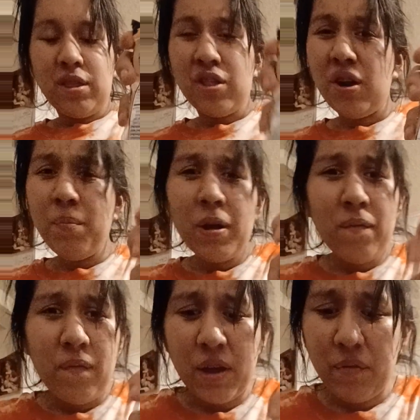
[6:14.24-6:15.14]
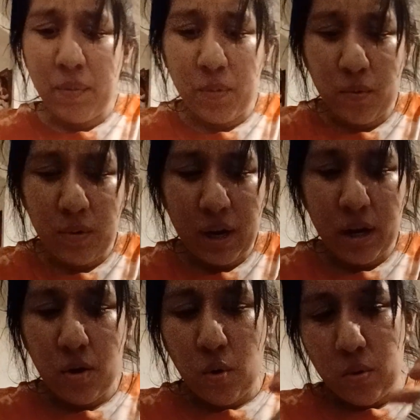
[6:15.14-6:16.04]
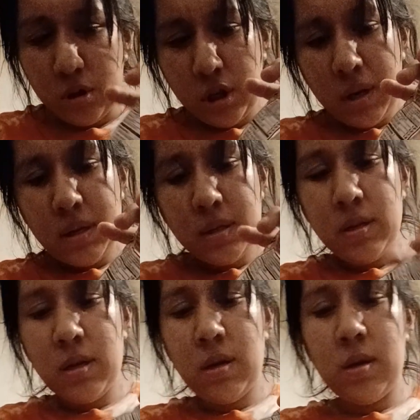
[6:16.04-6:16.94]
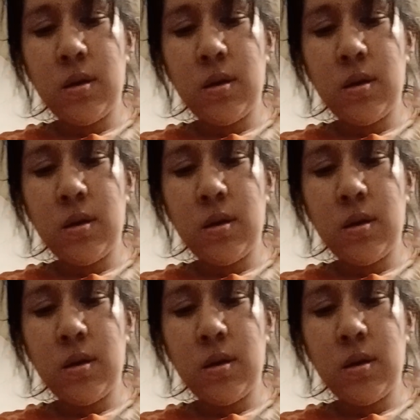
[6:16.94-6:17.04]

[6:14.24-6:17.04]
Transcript: these are my favorite though, like conchas